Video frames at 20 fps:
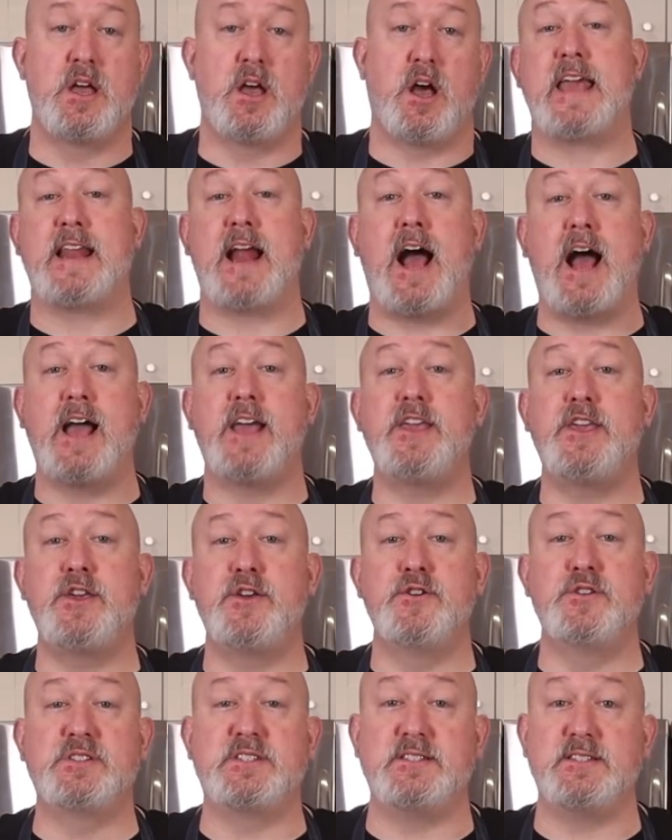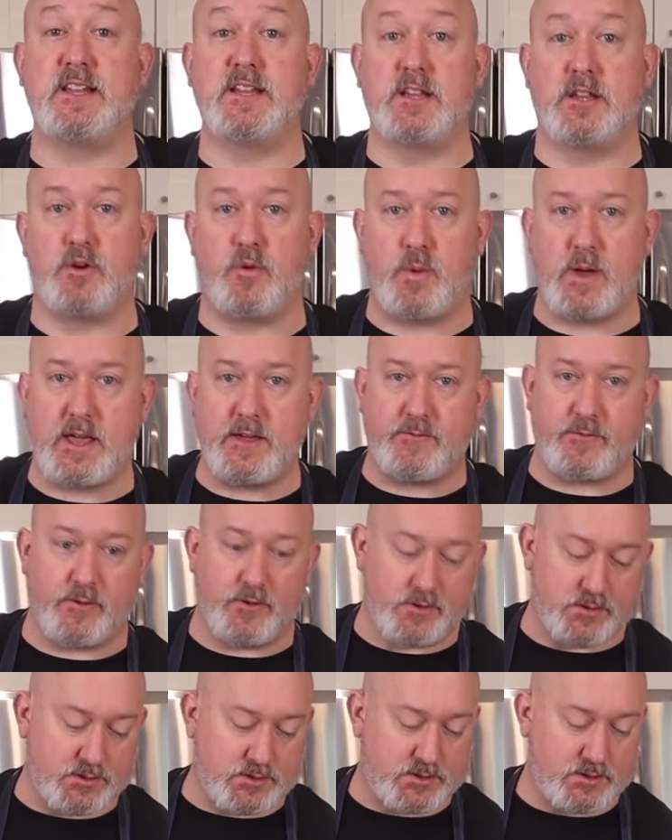And I use Nilla
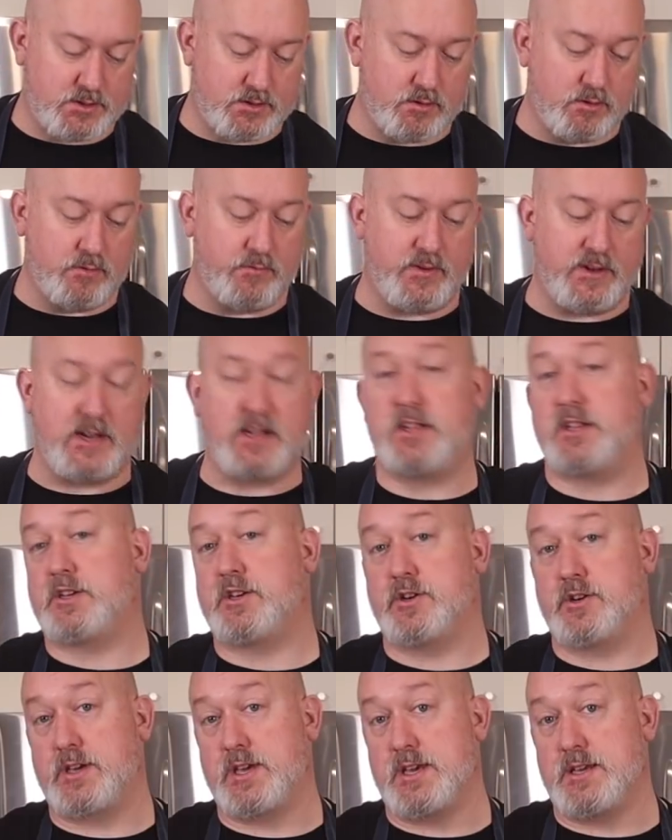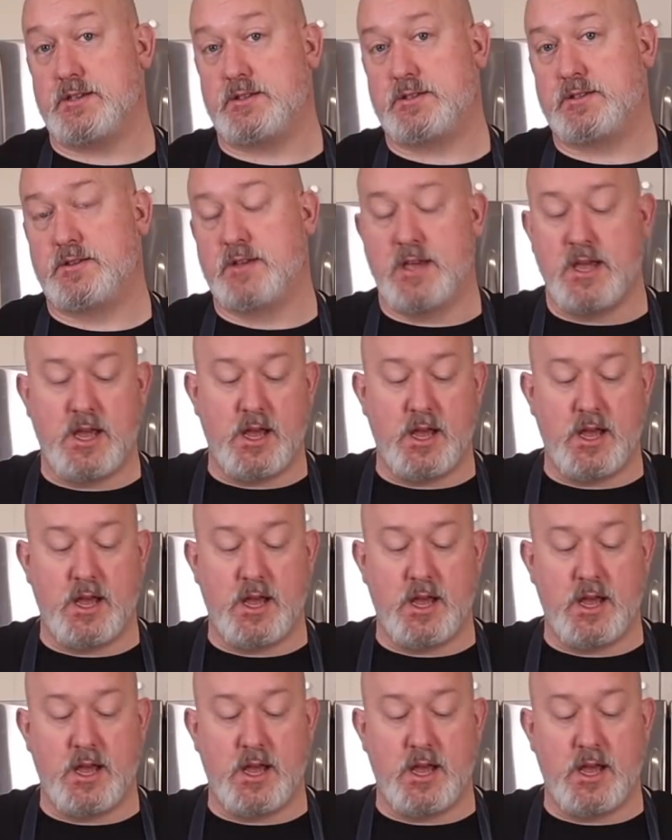wafers or vanilla cookies.